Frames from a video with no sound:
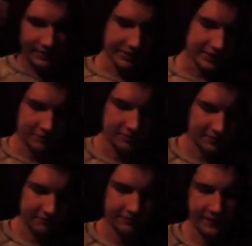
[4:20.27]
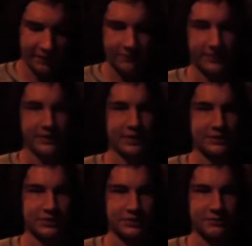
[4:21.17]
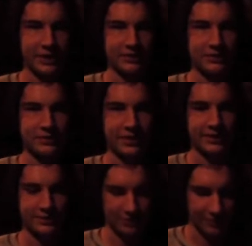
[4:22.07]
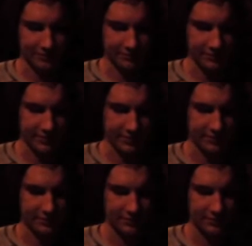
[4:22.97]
he could be a very, very dangerous man to take time. Yeah,